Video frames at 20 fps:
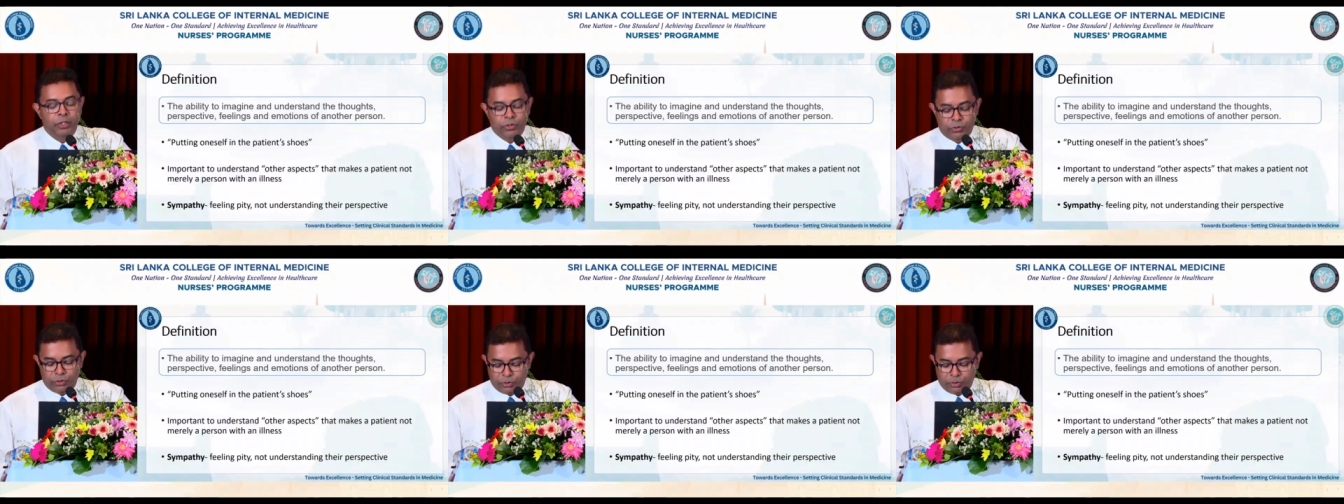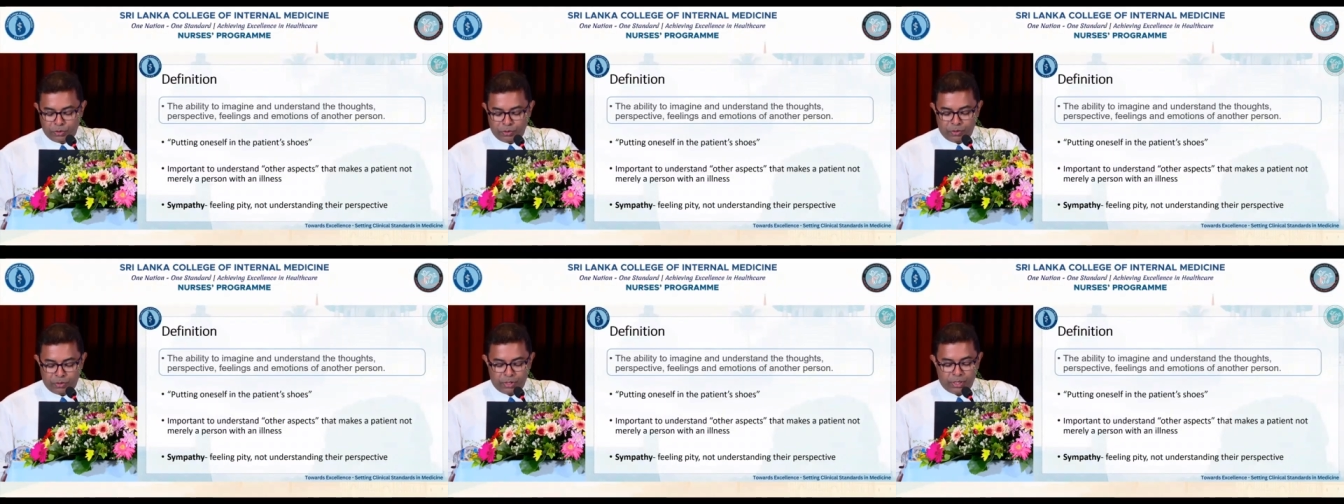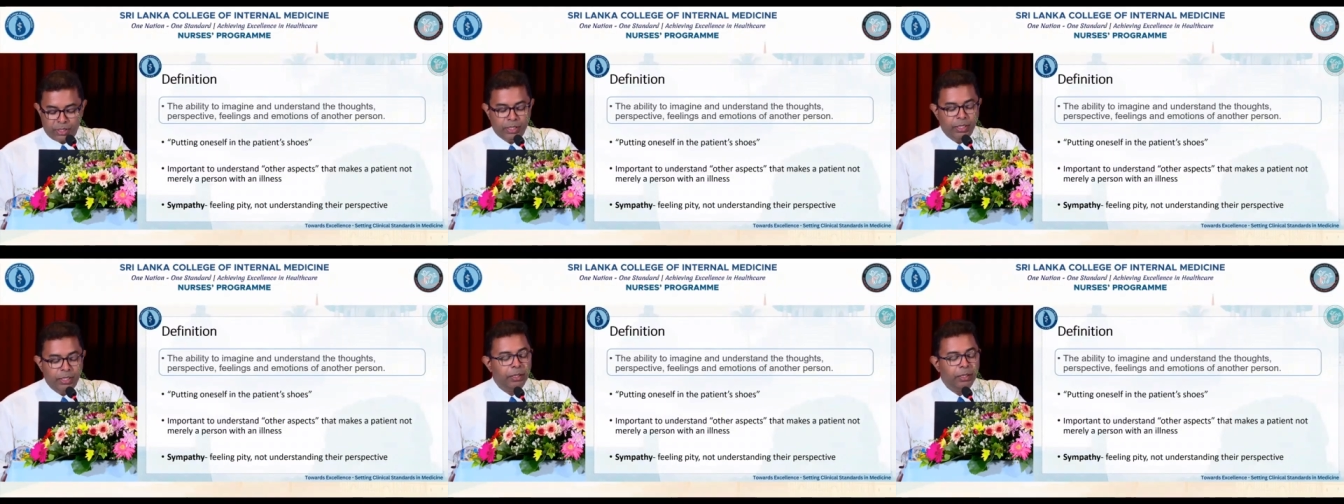So
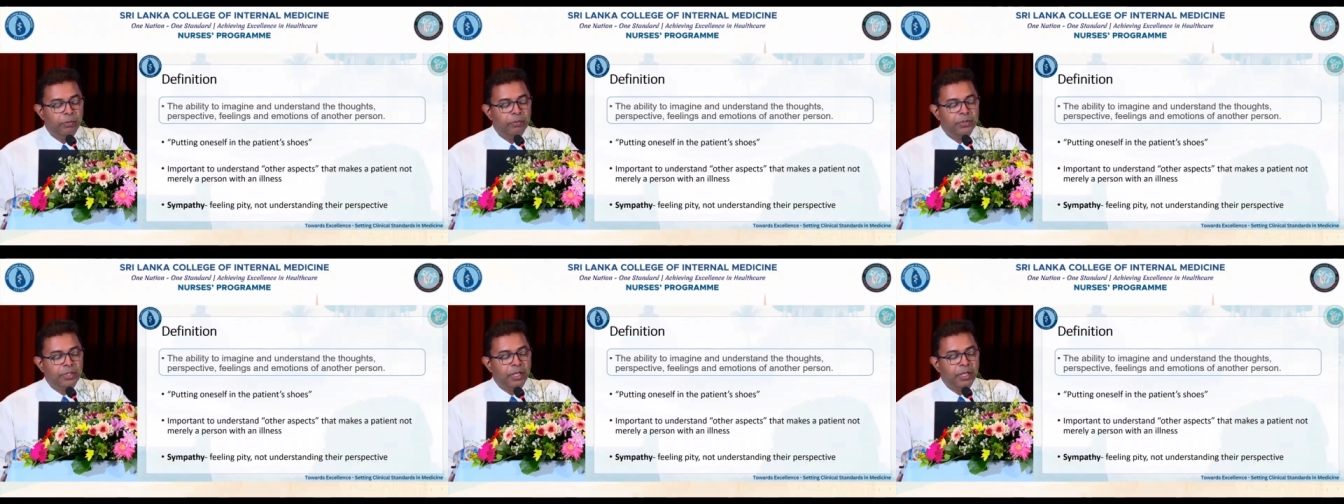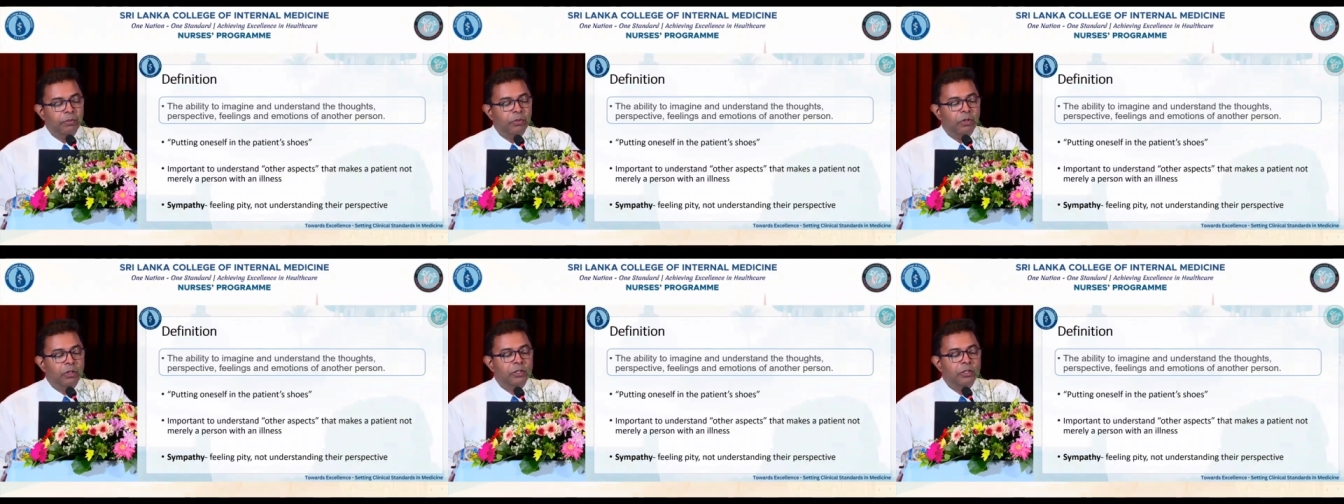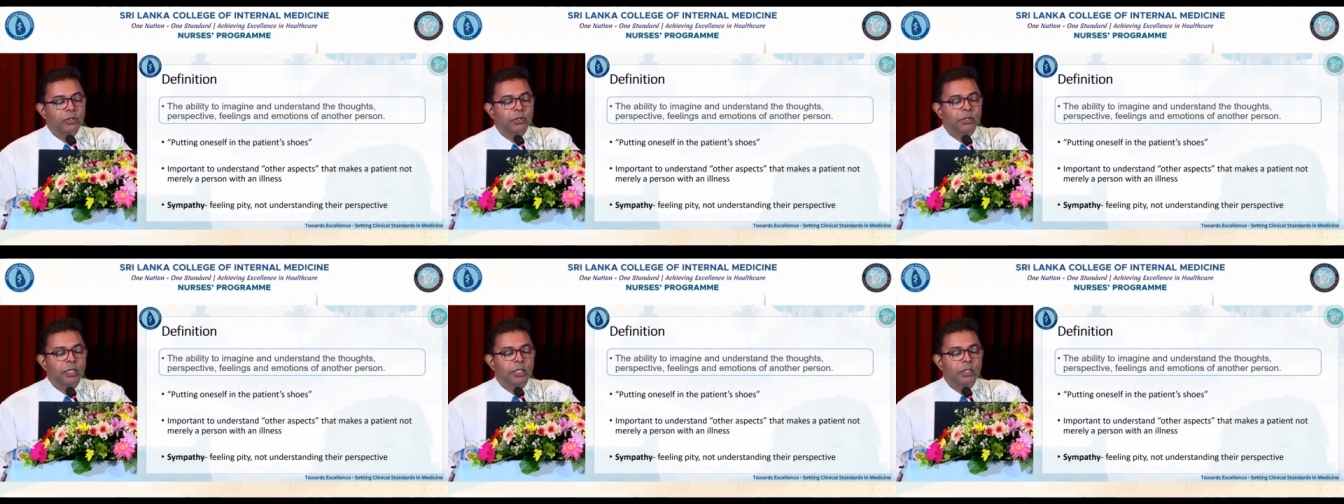some
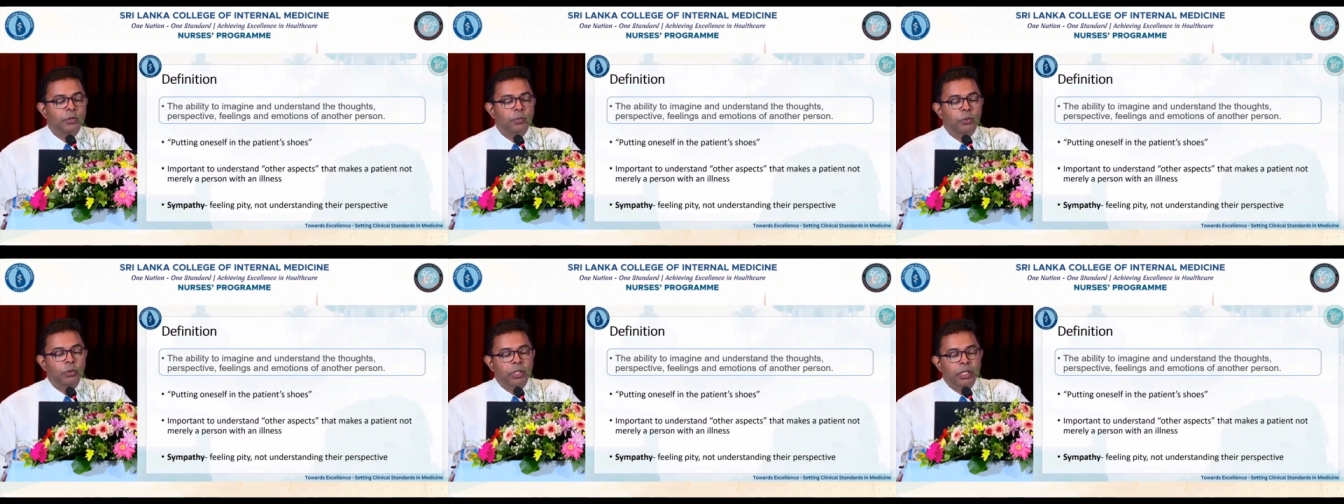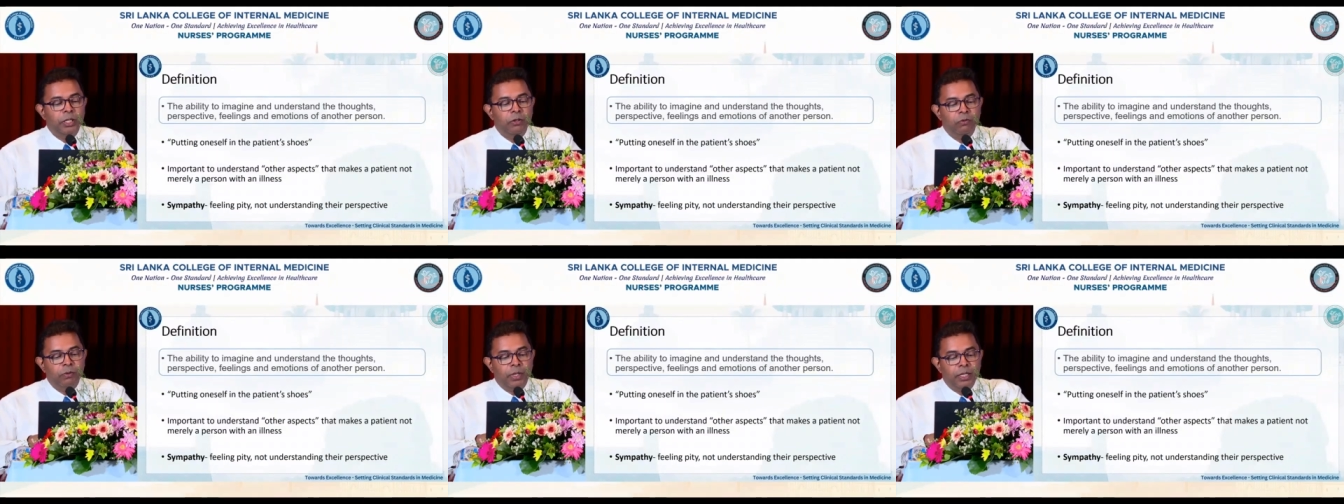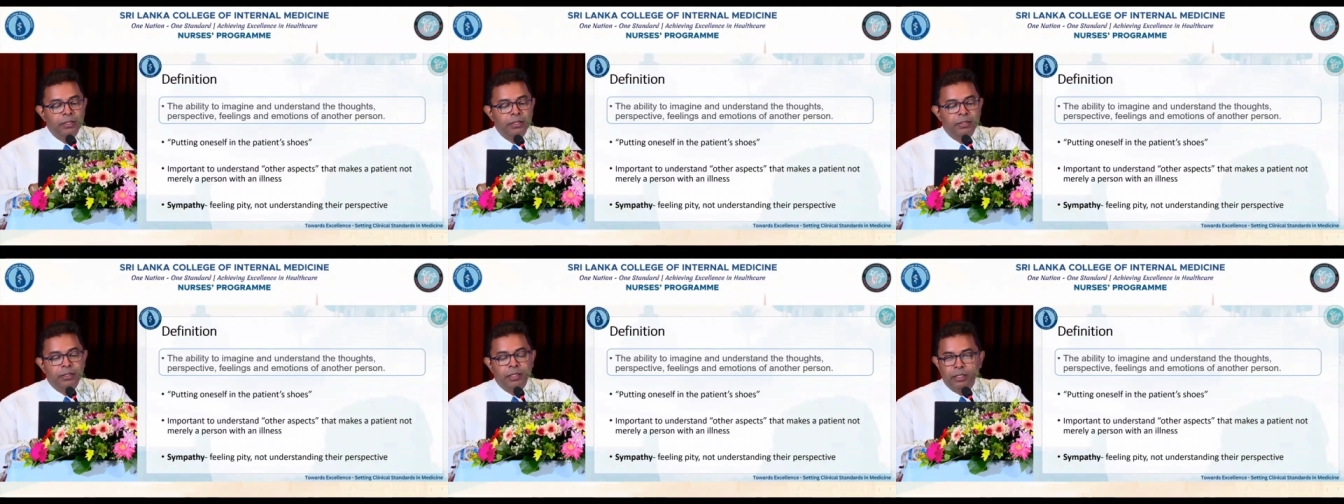also says putting
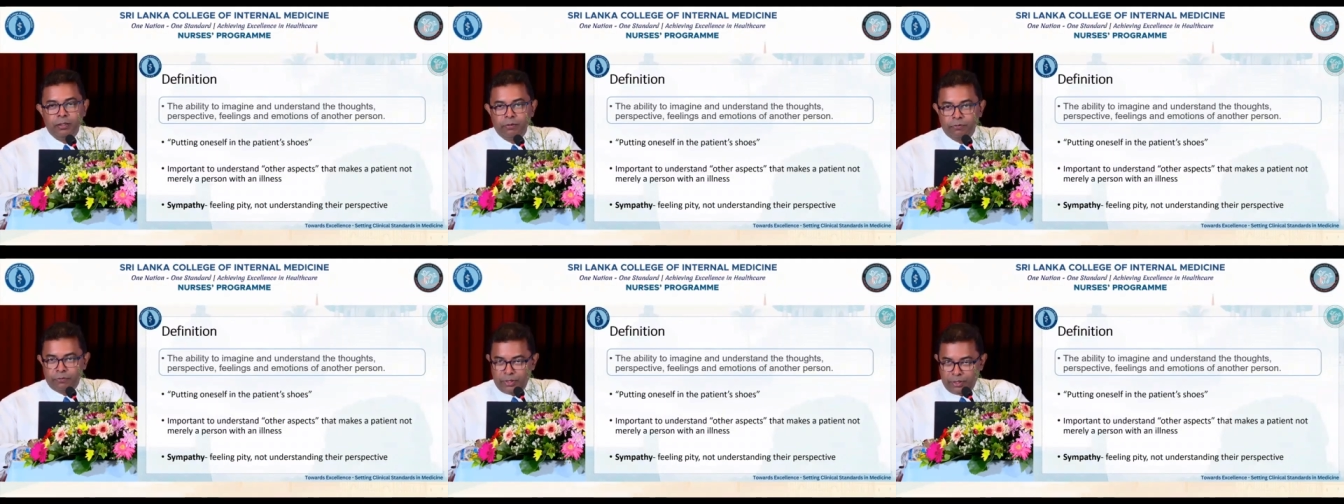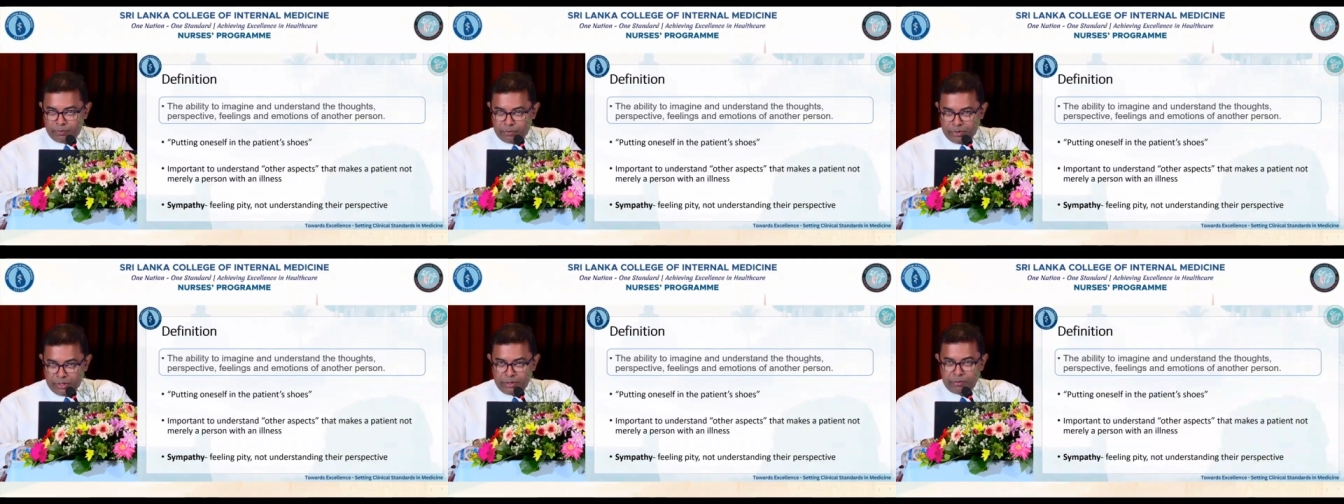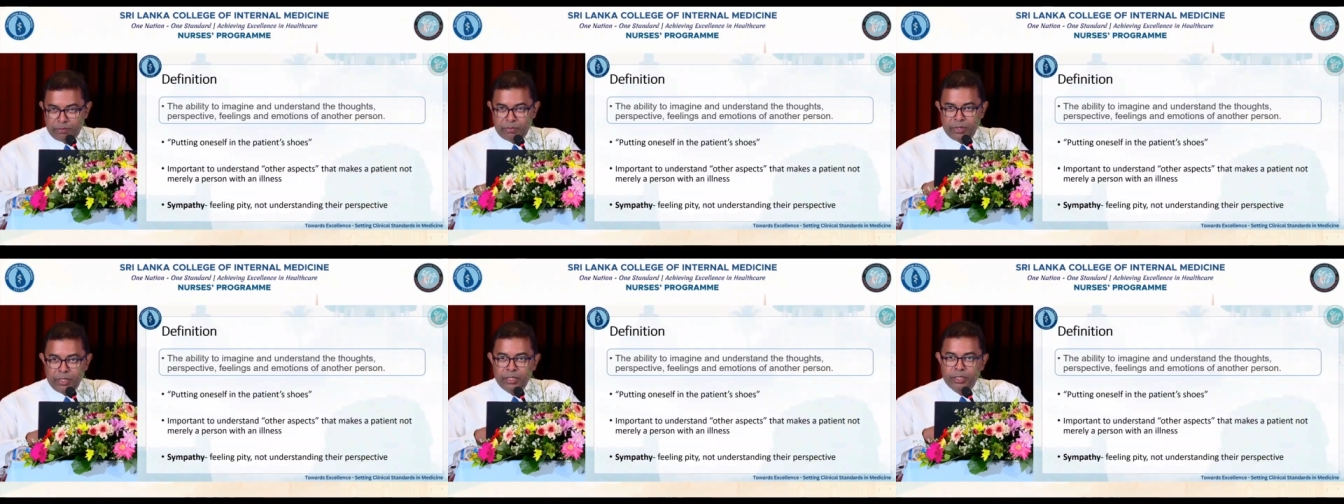oneself in
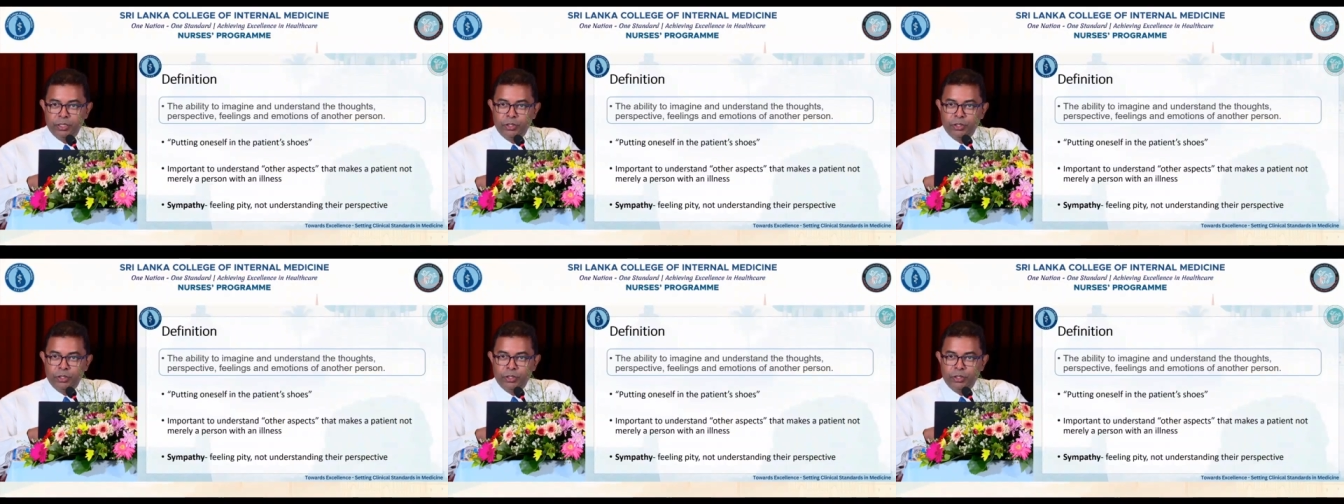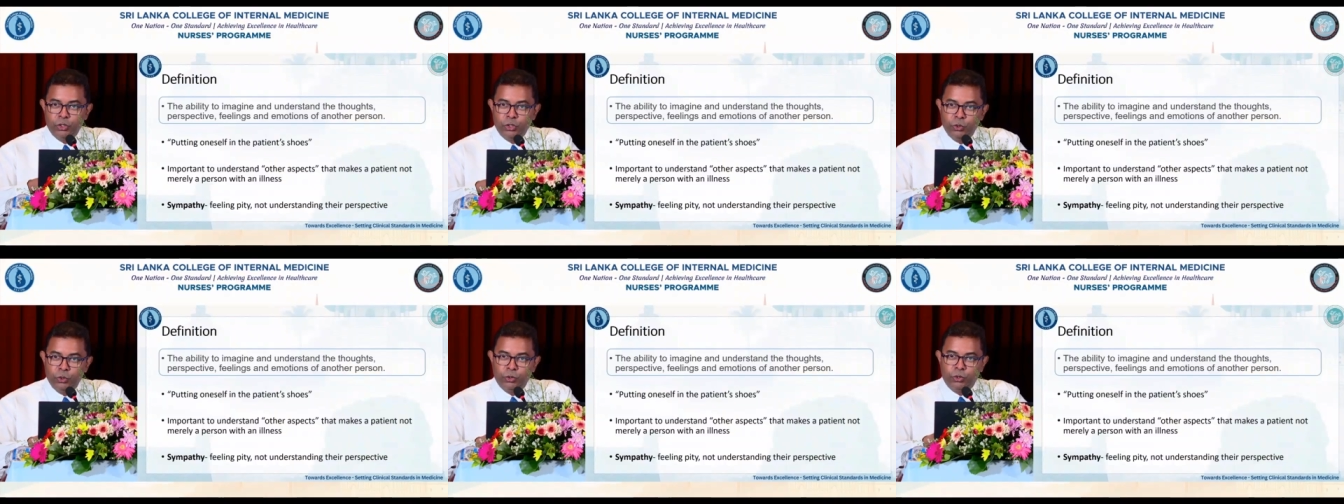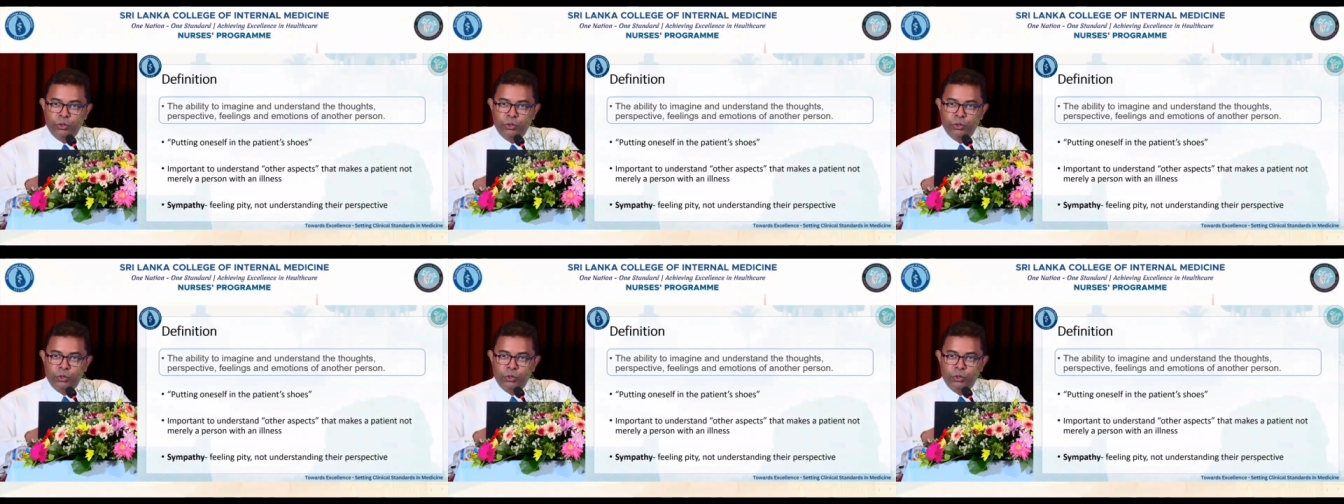patient's shoes.